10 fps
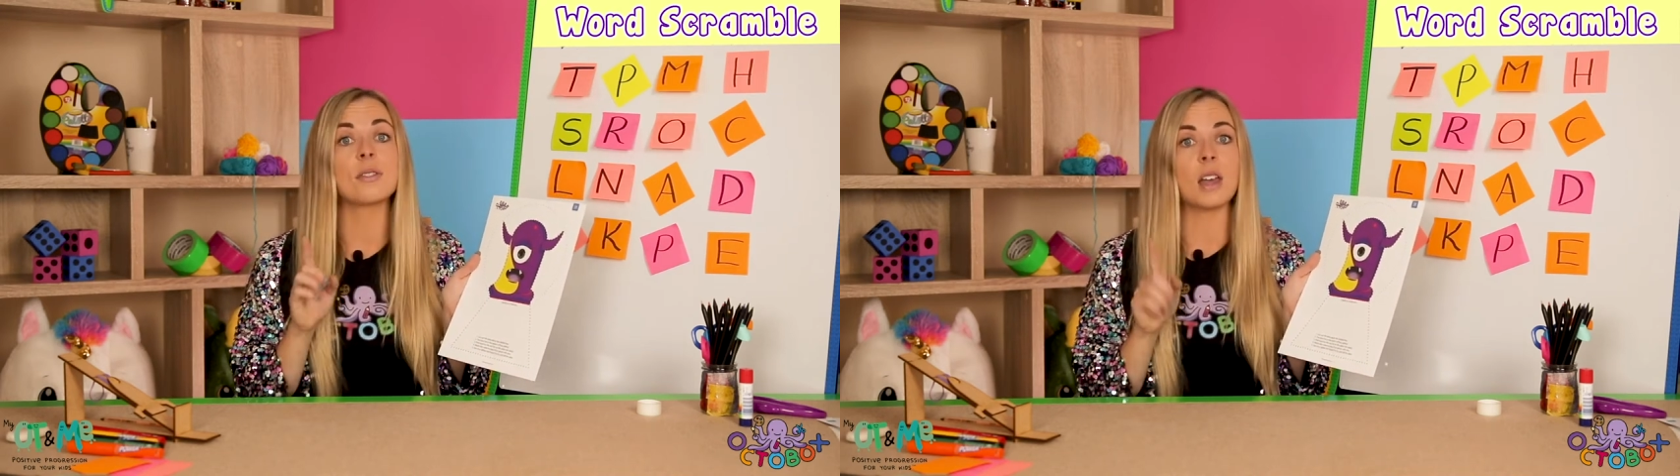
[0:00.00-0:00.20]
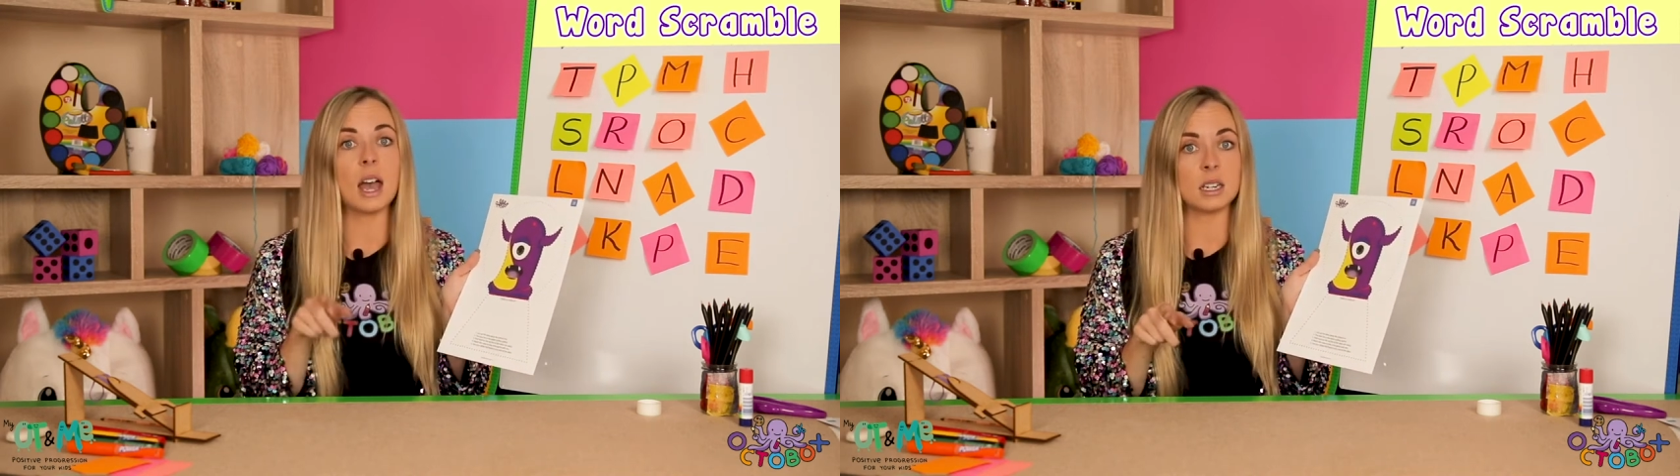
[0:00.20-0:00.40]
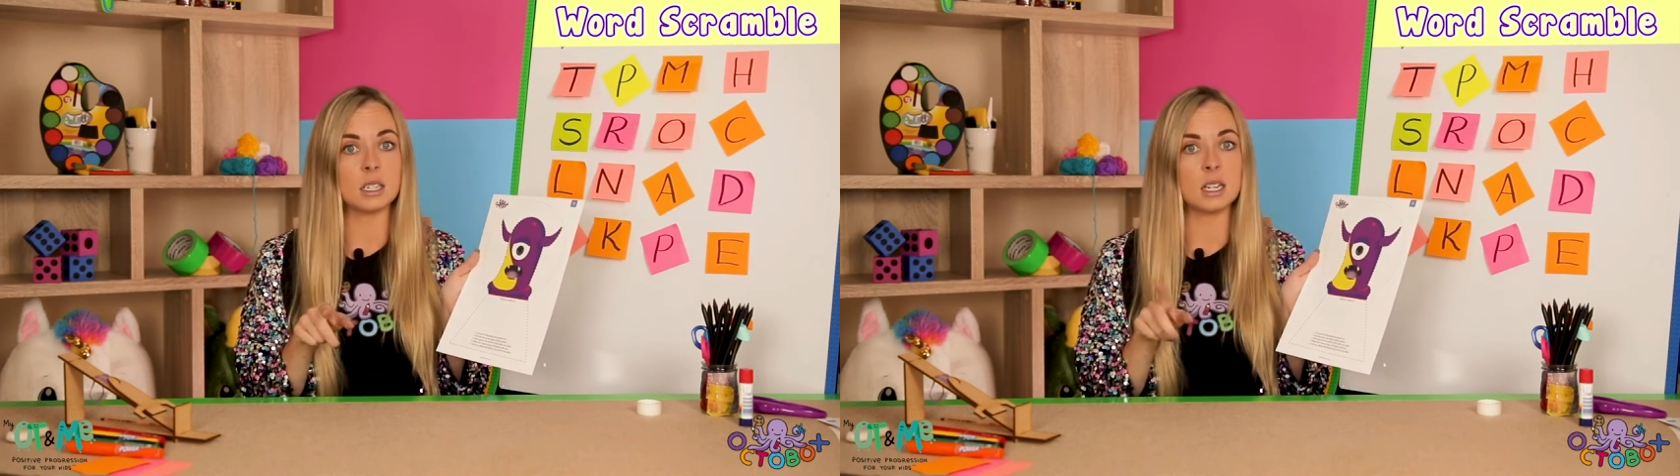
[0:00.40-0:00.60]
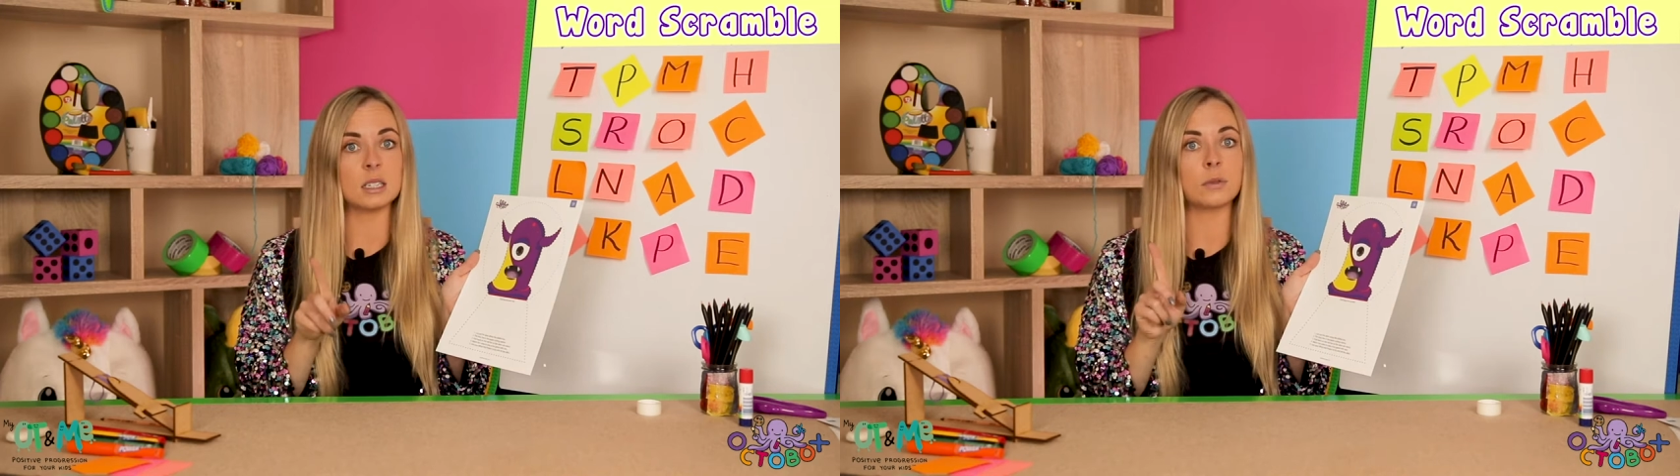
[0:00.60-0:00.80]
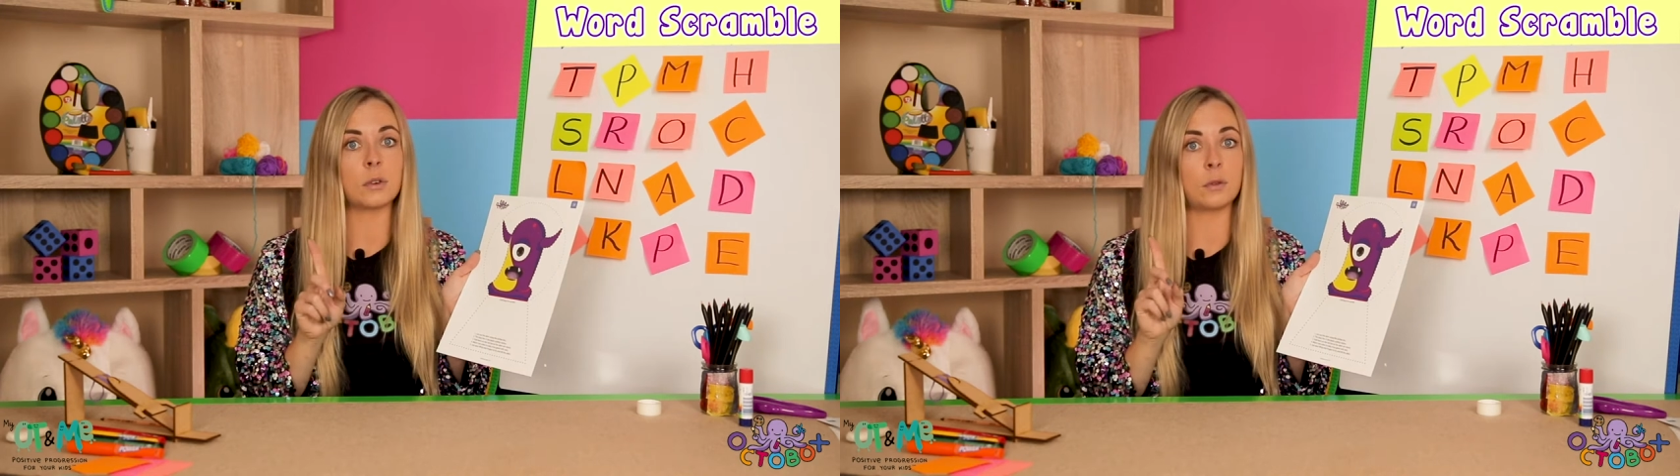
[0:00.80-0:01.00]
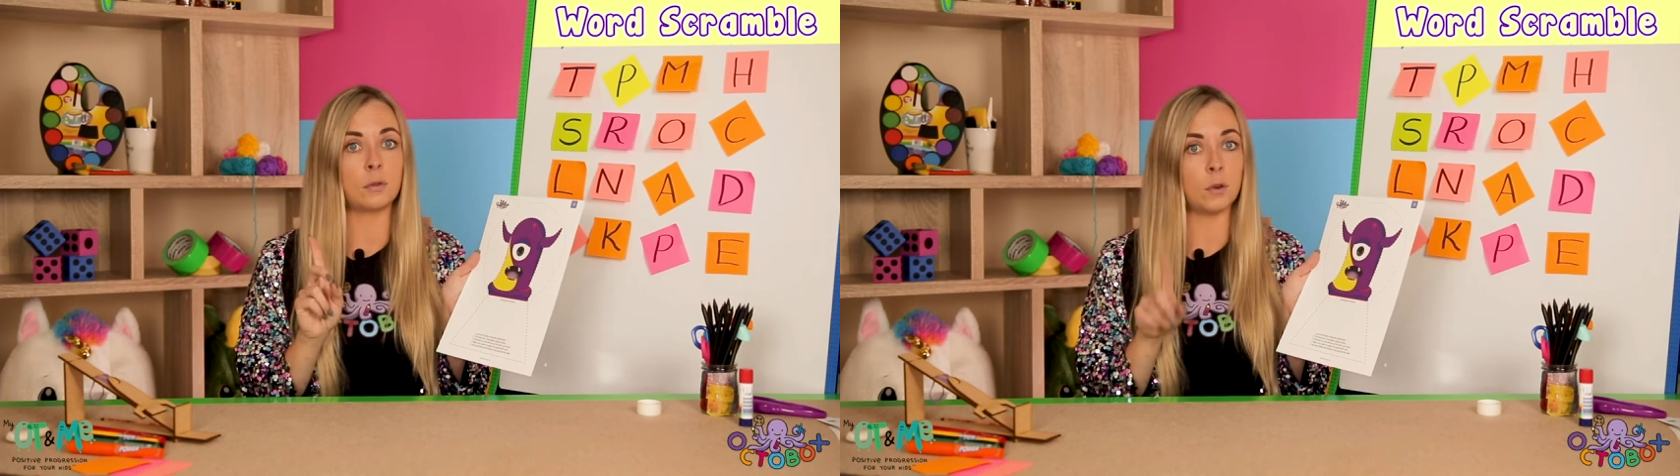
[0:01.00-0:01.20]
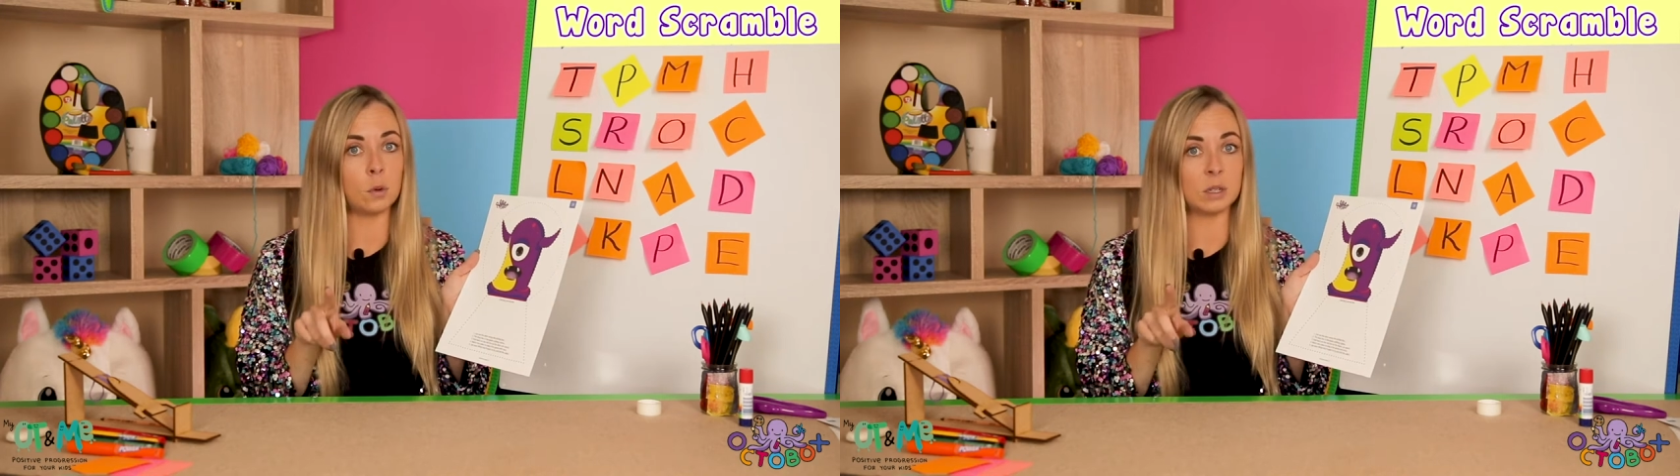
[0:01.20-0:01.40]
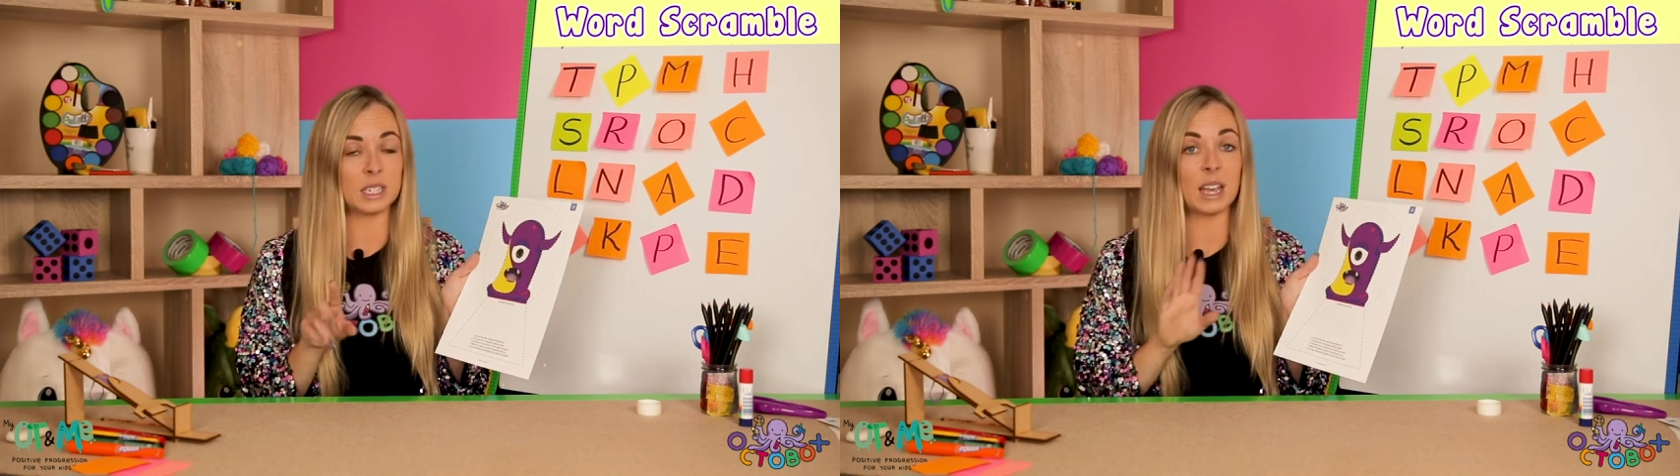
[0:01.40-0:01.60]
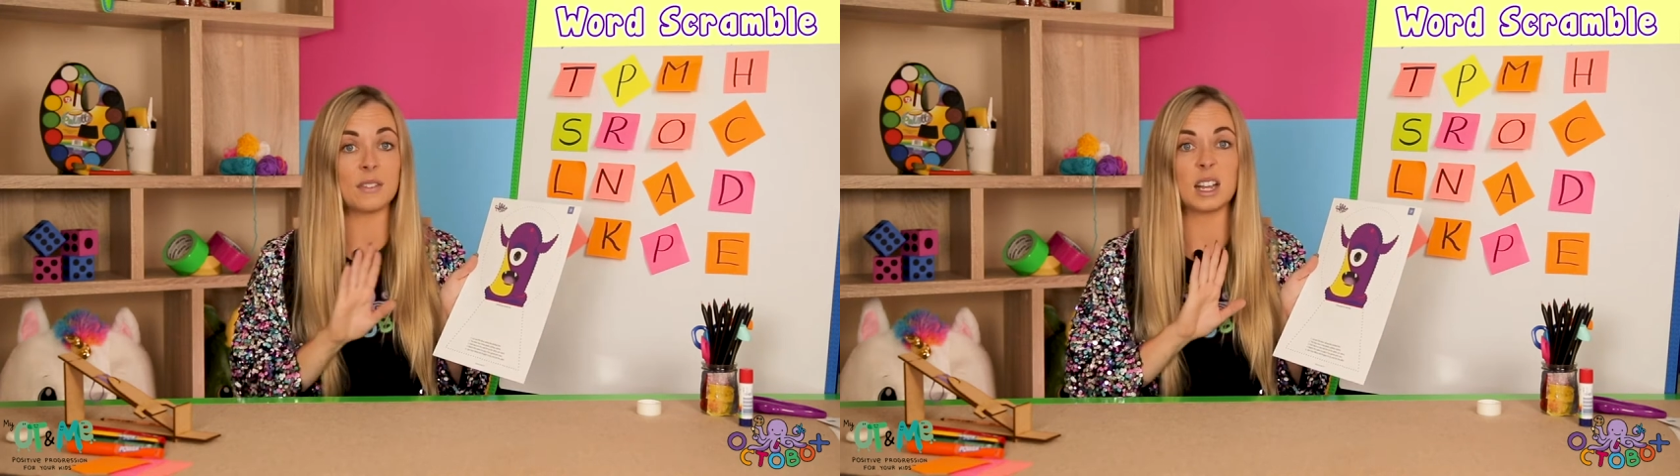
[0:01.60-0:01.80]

That is for folding.